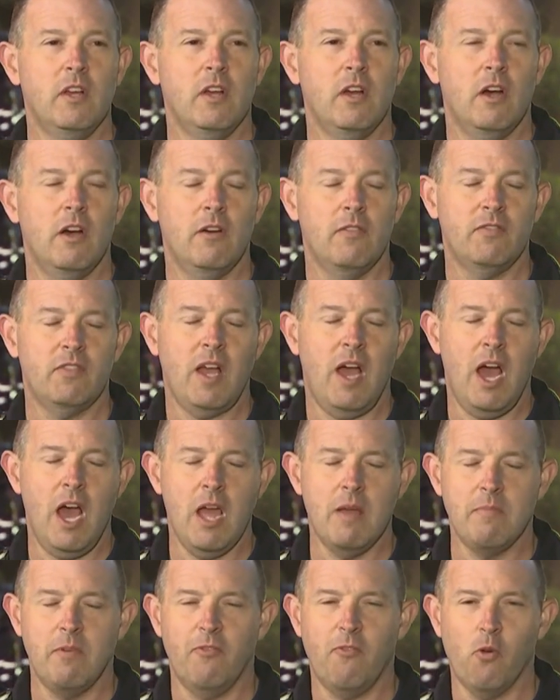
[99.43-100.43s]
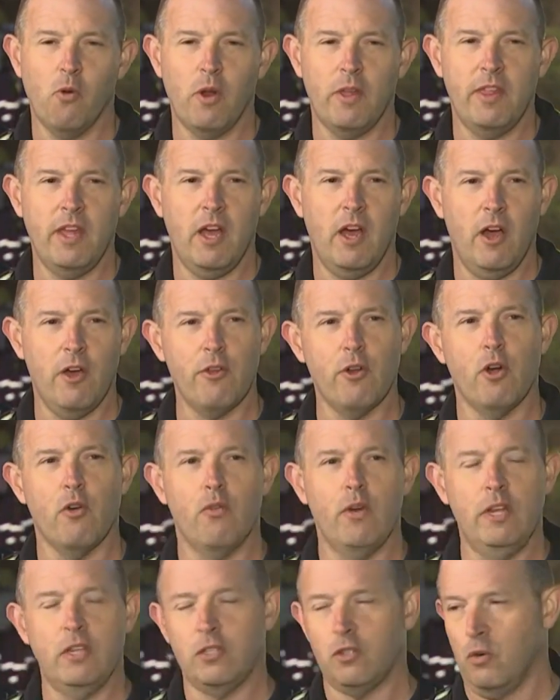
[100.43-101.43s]
of time before the other
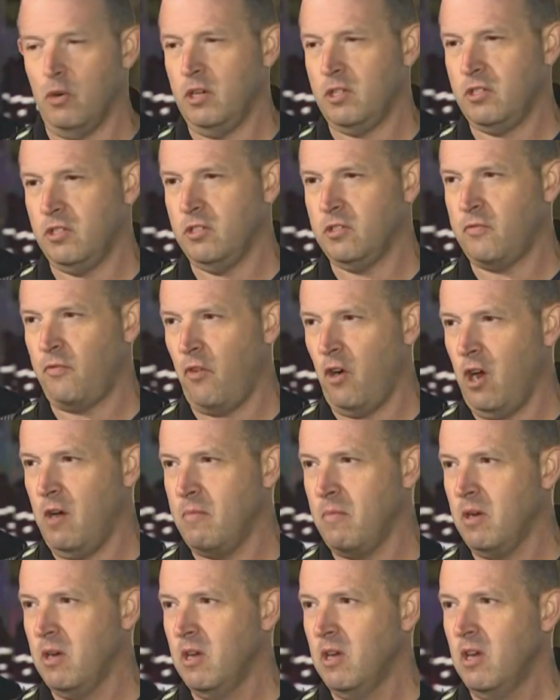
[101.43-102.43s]
resources from